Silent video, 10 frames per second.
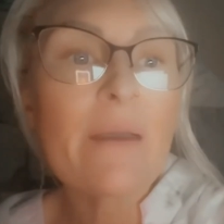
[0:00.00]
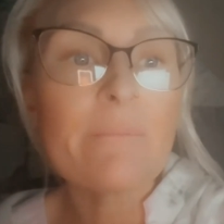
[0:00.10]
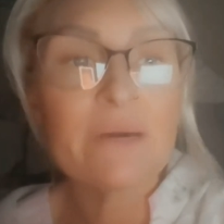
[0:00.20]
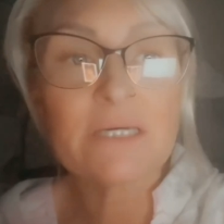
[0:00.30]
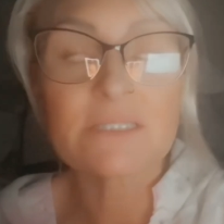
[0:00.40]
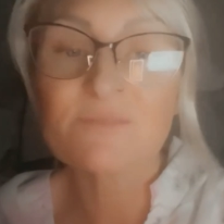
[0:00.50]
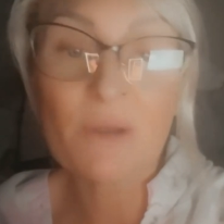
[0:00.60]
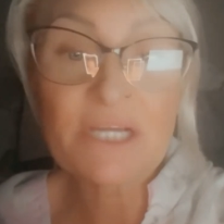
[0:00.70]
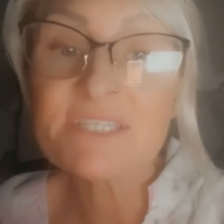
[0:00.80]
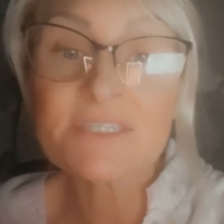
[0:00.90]
But
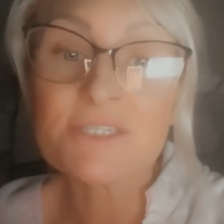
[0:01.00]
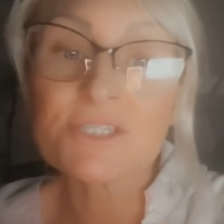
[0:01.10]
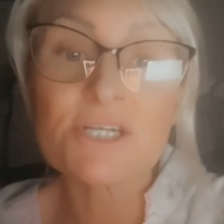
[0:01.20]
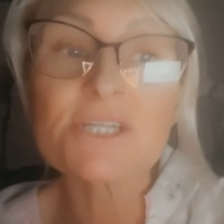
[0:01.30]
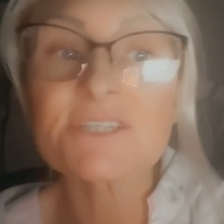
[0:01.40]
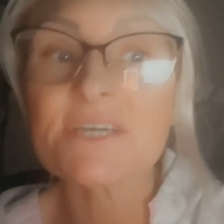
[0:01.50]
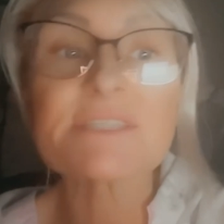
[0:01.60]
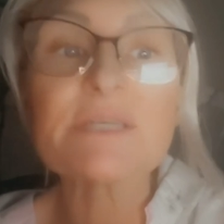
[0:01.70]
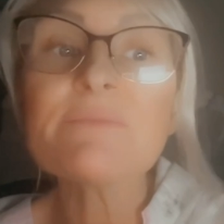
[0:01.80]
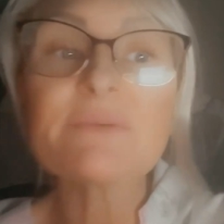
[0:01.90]
Sperry's sister
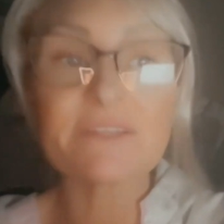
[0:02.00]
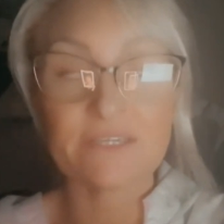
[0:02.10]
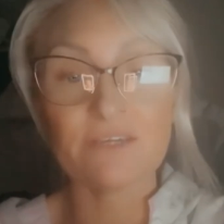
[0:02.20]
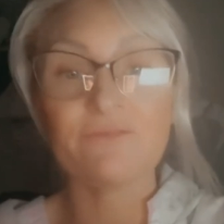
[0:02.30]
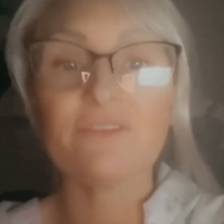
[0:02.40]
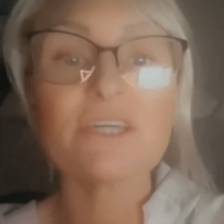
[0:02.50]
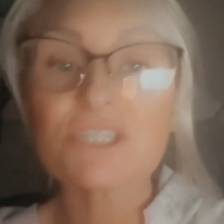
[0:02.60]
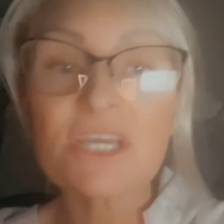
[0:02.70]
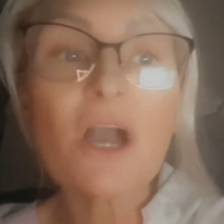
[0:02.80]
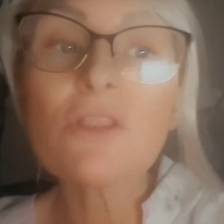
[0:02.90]
doesn't believe that
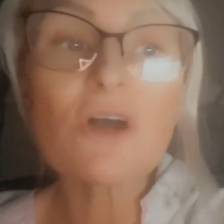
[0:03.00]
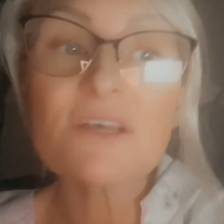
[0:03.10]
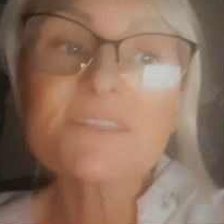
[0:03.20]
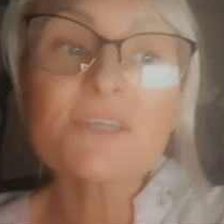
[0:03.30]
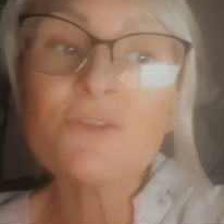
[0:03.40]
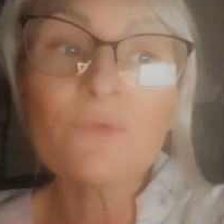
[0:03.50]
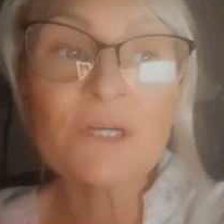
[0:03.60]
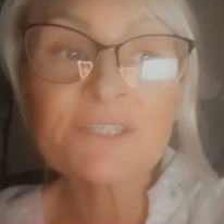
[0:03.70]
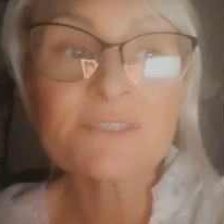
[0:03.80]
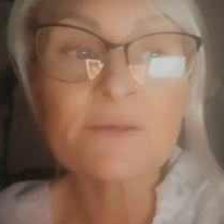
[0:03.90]
she got lost in the
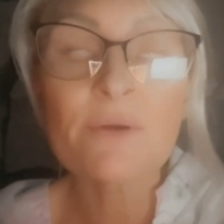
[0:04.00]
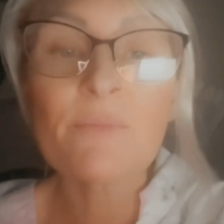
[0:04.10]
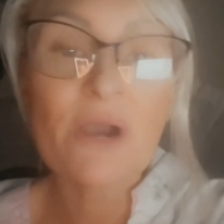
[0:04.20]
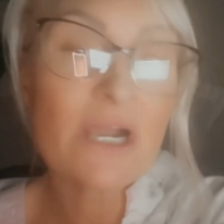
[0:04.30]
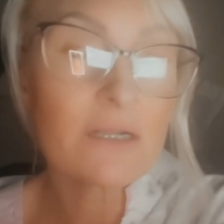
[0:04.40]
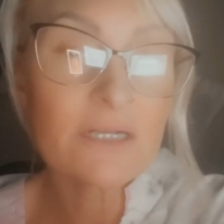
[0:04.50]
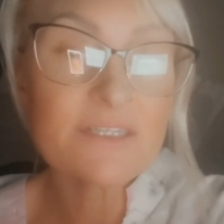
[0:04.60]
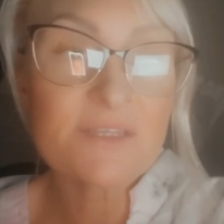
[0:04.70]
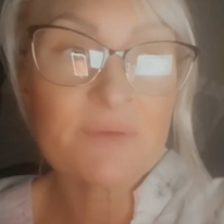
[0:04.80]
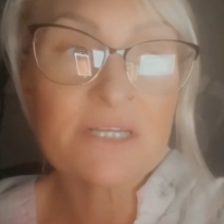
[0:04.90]
woods prior to her
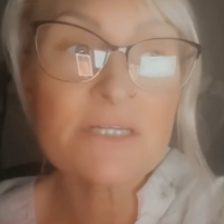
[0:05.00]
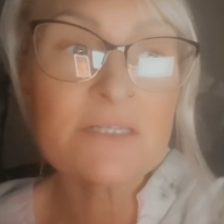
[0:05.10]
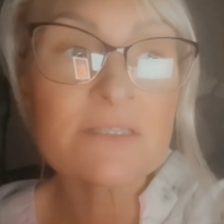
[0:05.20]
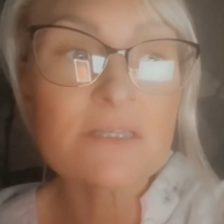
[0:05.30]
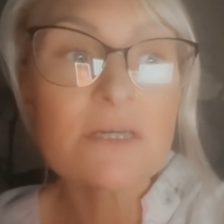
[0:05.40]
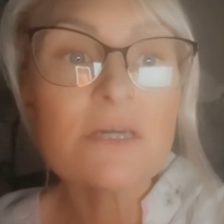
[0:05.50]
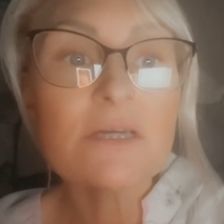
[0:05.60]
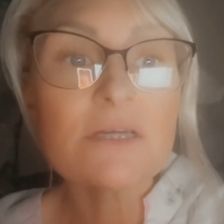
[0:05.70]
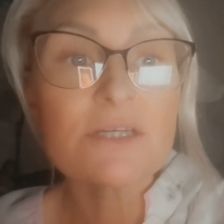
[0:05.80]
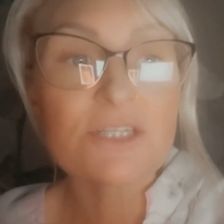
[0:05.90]
disappearance.
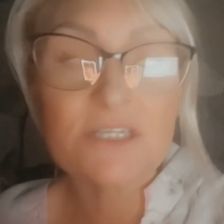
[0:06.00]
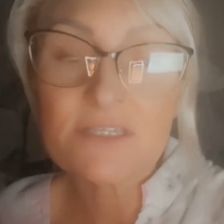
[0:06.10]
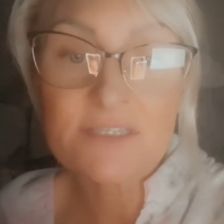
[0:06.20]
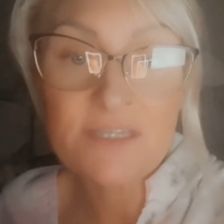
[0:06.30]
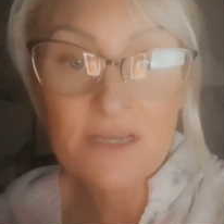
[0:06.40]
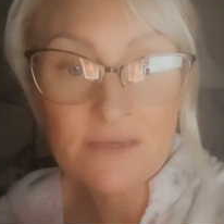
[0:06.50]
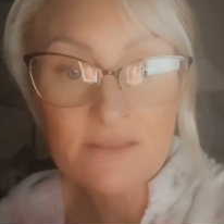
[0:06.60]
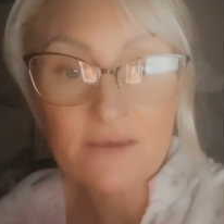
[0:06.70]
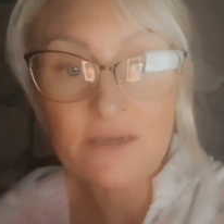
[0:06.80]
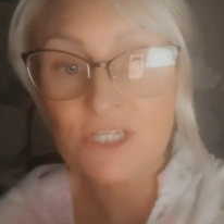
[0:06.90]
She has stated
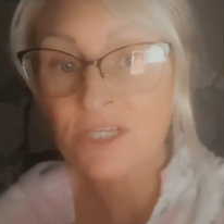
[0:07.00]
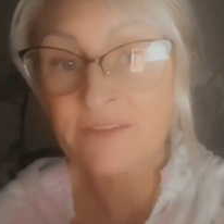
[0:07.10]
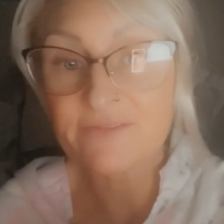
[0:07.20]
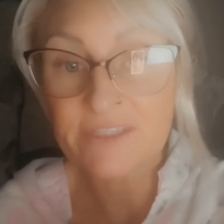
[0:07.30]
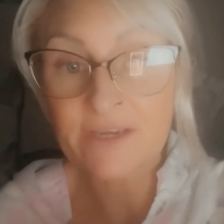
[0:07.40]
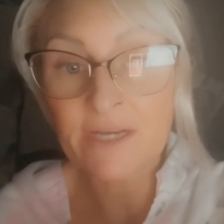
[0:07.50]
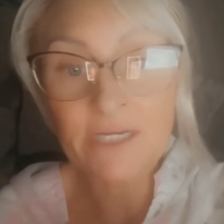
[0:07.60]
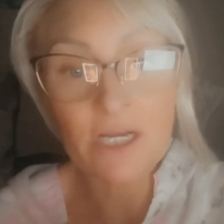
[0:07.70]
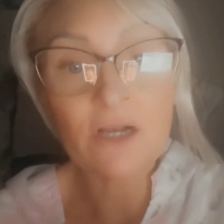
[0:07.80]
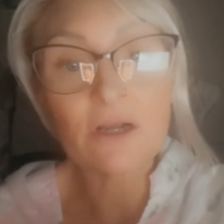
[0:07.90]
that she lived in the
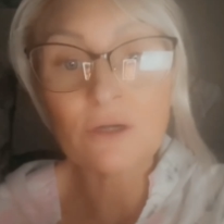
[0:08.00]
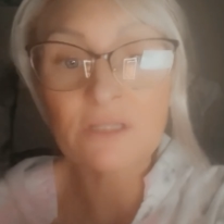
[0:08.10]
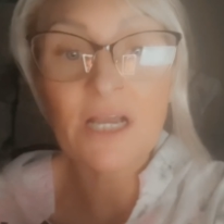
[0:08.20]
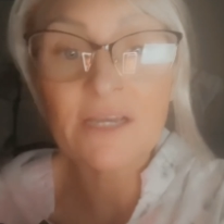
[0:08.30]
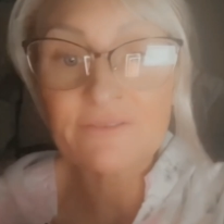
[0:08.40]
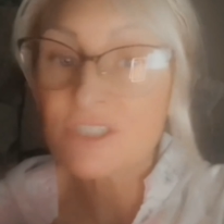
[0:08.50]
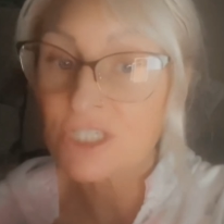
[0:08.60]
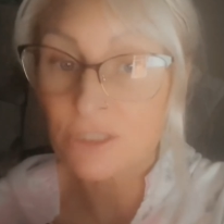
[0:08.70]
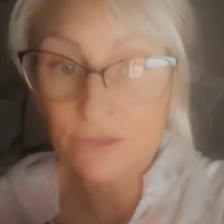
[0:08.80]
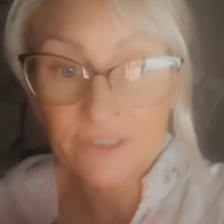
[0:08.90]
area her whole life.
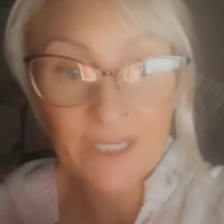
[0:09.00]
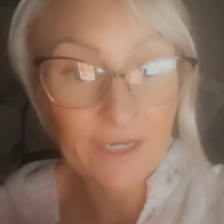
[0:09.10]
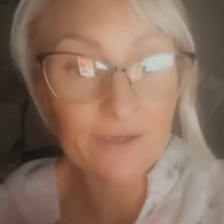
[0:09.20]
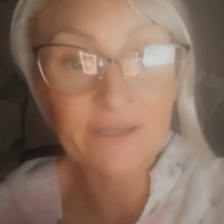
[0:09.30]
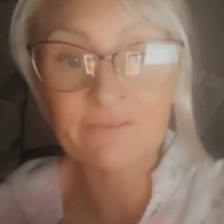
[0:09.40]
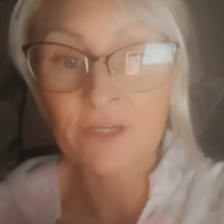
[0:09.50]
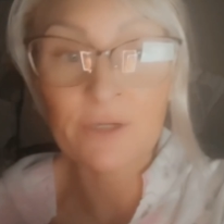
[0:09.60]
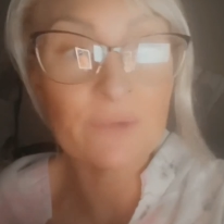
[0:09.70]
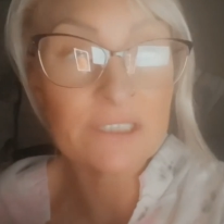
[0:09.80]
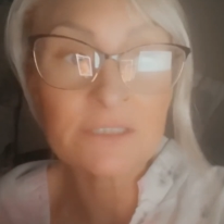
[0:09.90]
She knew the area very
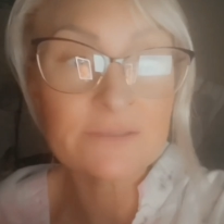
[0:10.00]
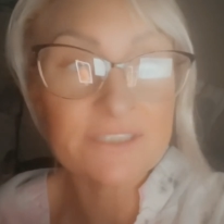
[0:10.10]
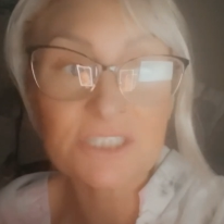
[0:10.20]
well, that